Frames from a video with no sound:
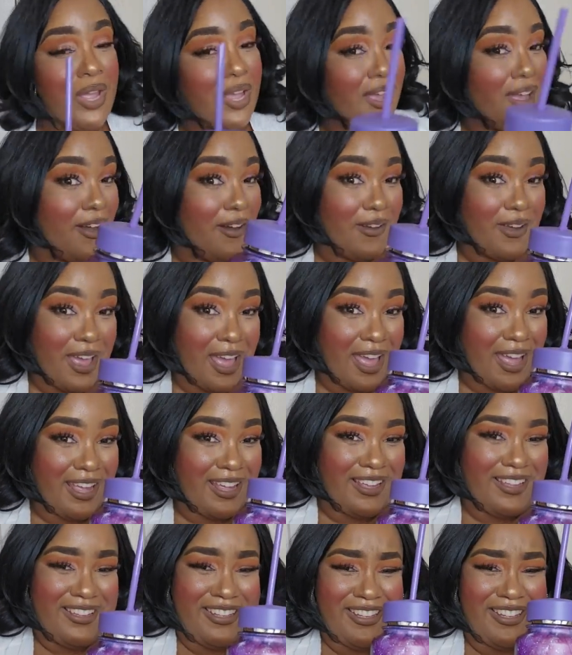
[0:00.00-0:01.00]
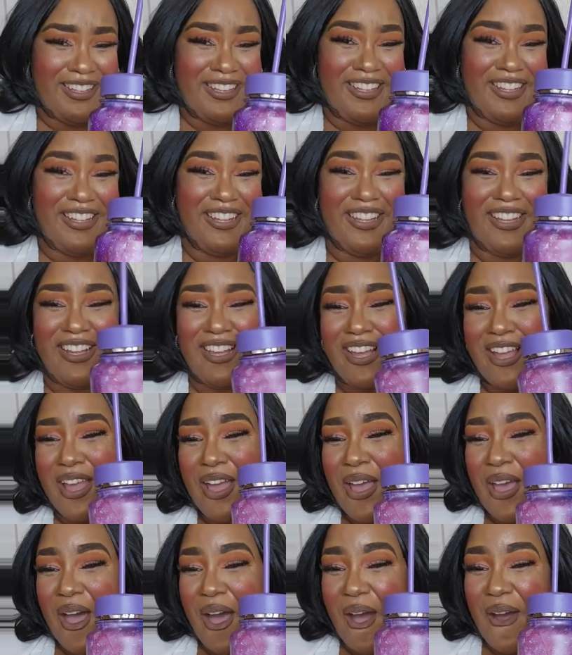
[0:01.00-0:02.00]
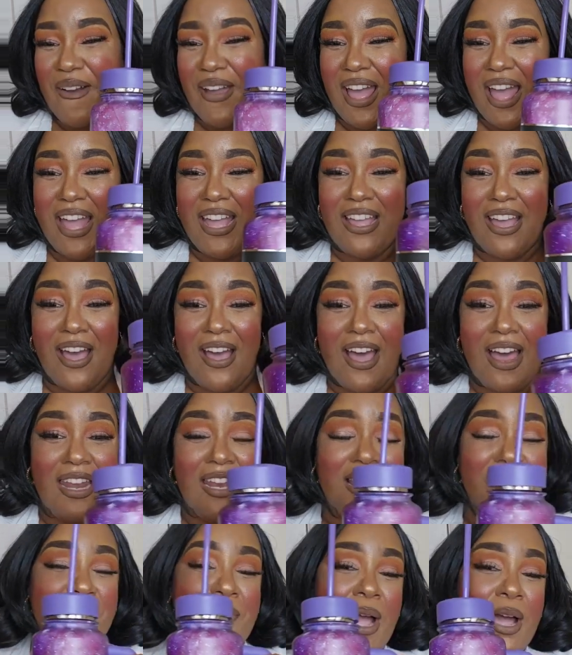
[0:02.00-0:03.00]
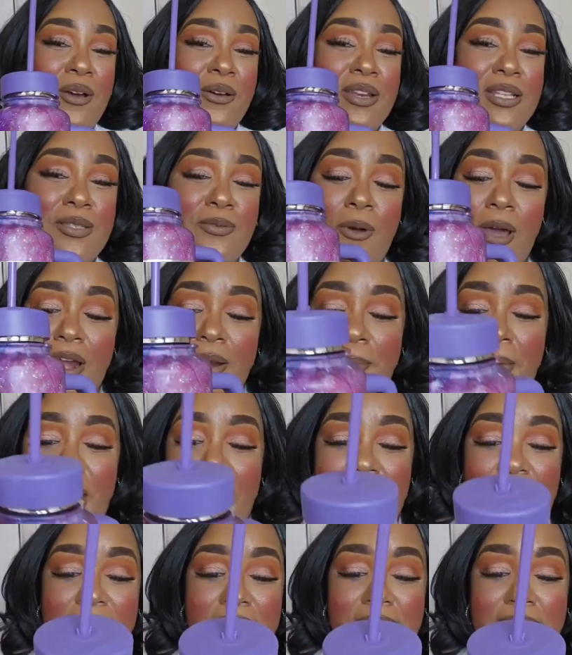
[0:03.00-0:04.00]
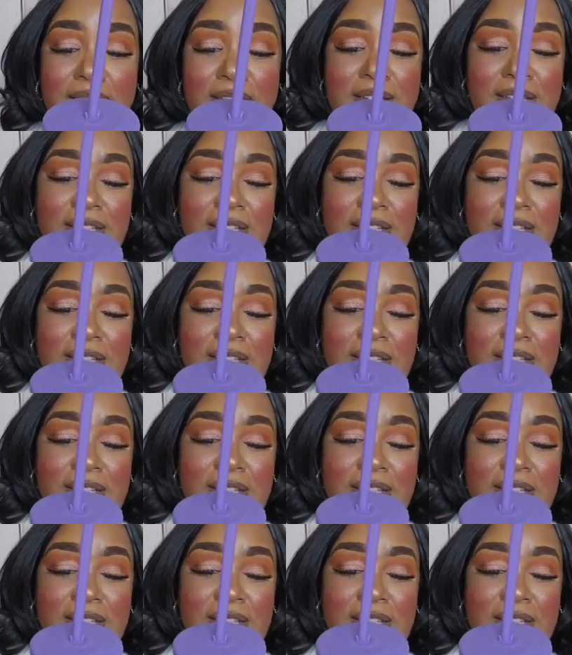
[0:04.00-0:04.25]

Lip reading: Okay? Okay, y'all. I love my Coldest water bottle.